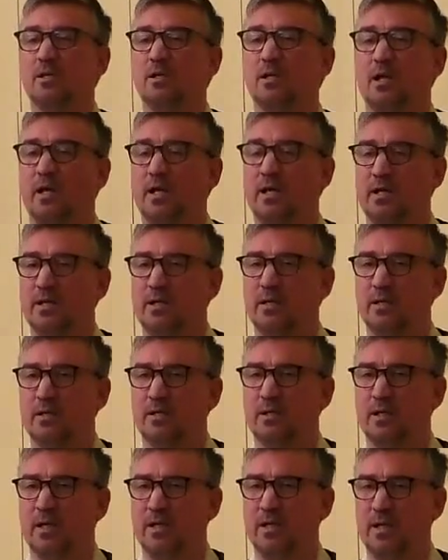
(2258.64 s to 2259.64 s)

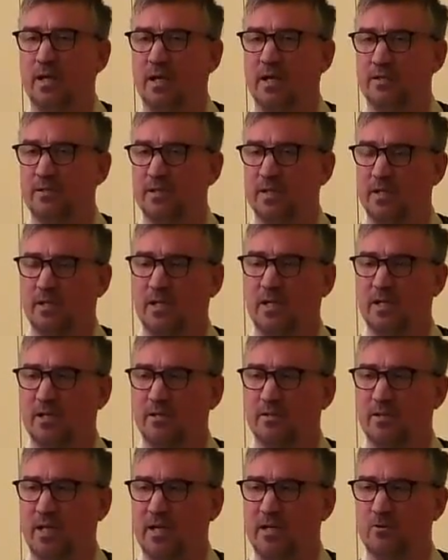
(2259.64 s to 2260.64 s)
And I think that
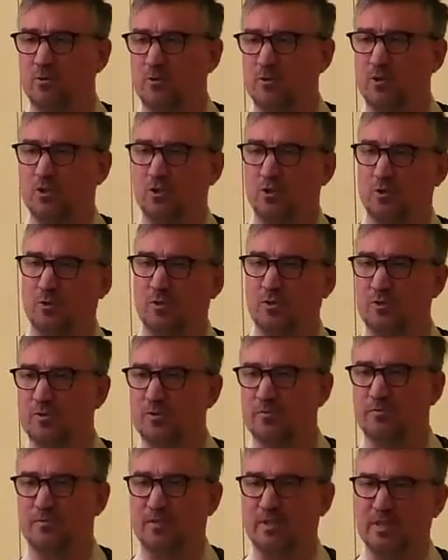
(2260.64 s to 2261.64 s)
those sort
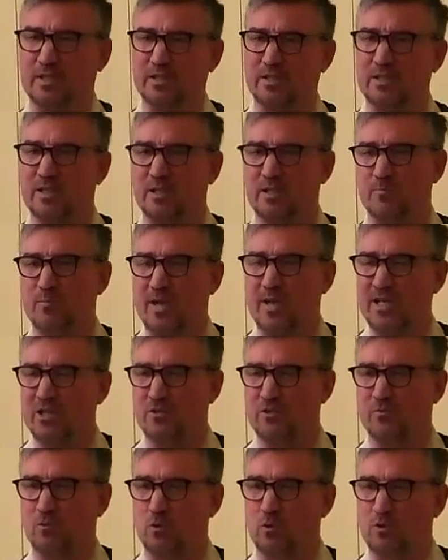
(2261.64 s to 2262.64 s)
of
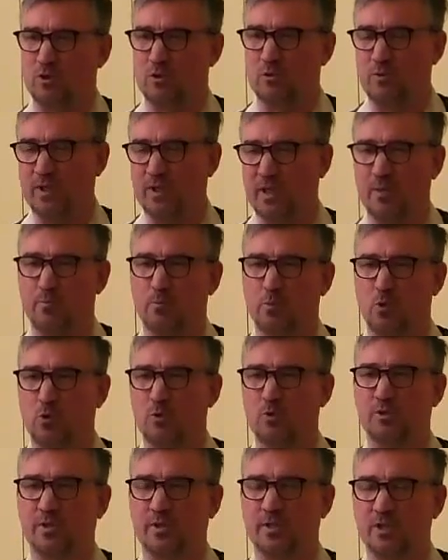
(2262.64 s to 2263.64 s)
metaphors are really
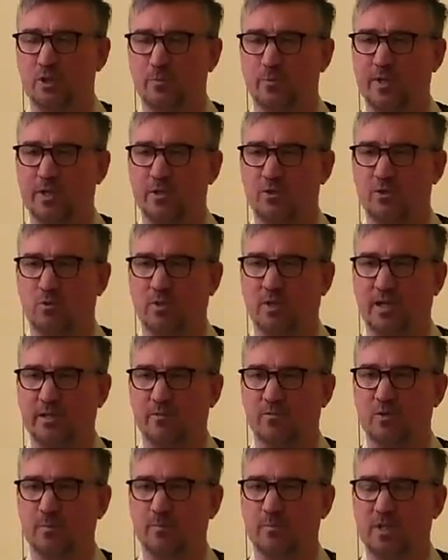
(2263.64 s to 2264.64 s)
important in spiritual life.
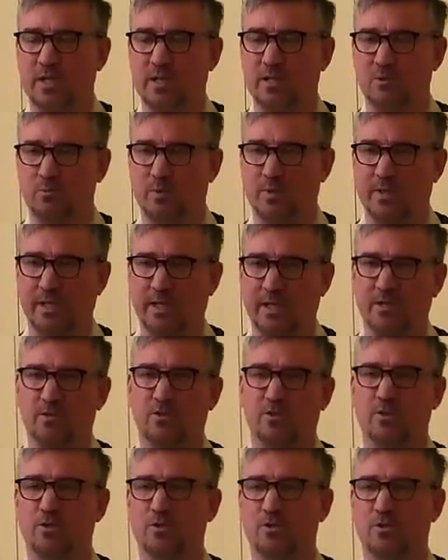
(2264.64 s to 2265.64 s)
Sometimes we need
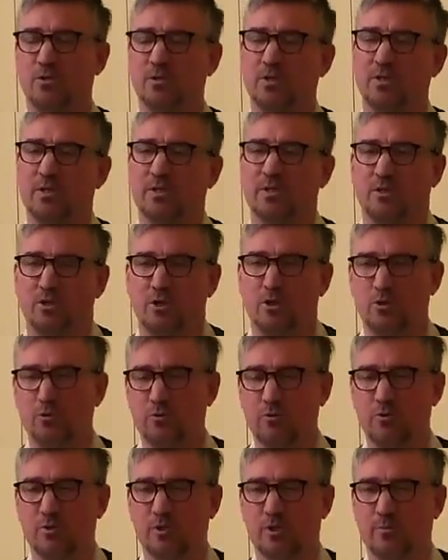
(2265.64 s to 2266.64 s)
to
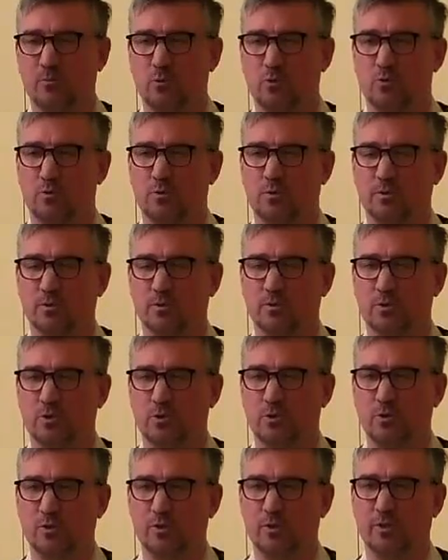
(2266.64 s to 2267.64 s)
use a more
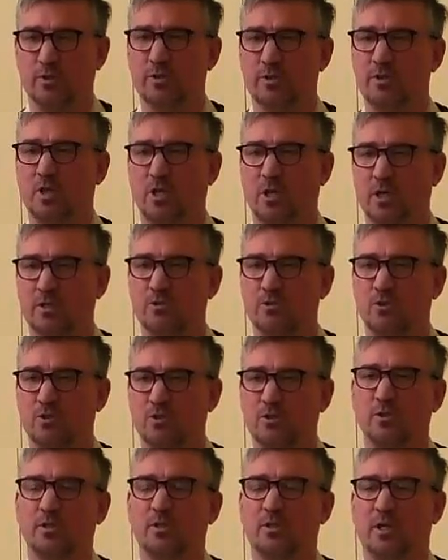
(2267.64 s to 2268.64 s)
lunar
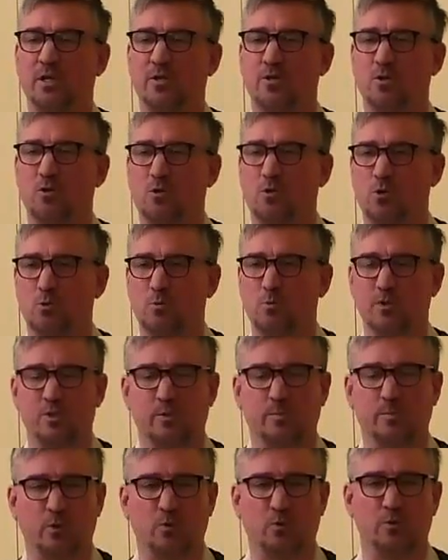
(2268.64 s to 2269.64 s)
touch and not always
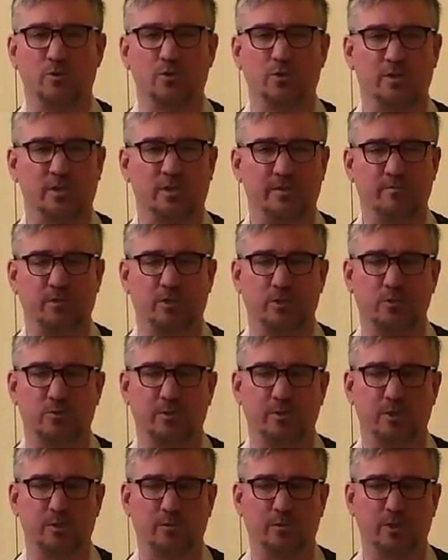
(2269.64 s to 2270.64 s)
approach our
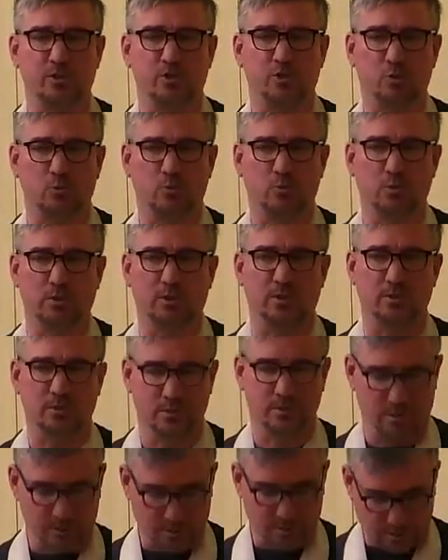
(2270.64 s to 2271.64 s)
difficulties with a solar
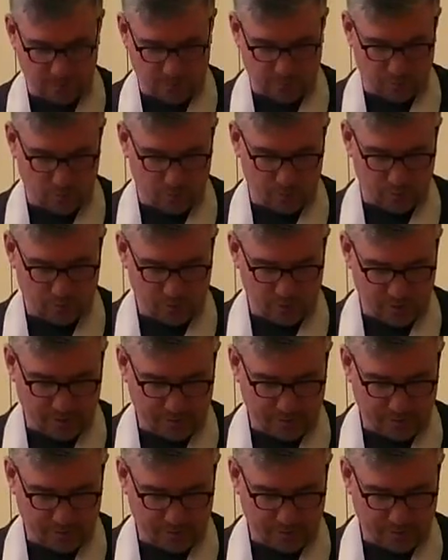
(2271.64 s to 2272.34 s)
approach.